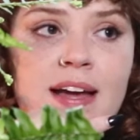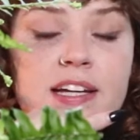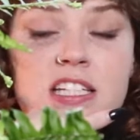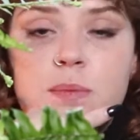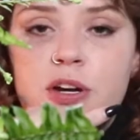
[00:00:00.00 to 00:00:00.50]

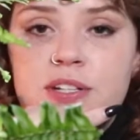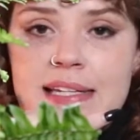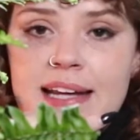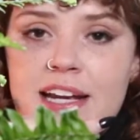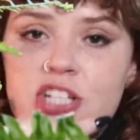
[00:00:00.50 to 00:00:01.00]
exposed
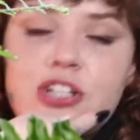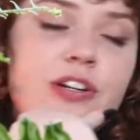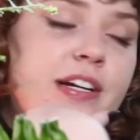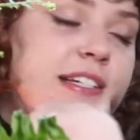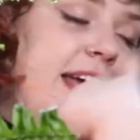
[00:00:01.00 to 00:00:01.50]
to nature
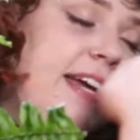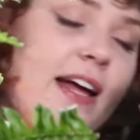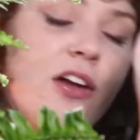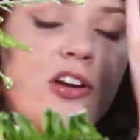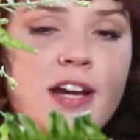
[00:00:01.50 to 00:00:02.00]
and taken
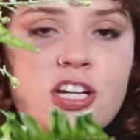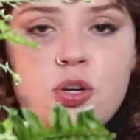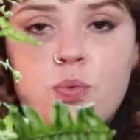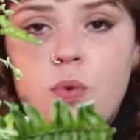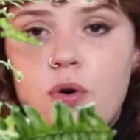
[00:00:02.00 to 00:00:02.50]
out on a nature
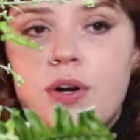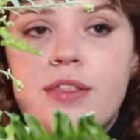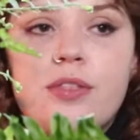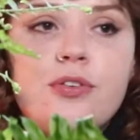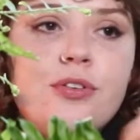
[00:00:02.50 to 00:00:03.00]
walk
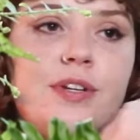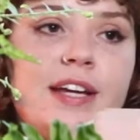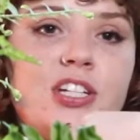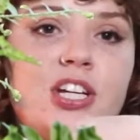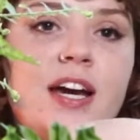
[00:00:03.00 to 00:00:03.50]
and through nature,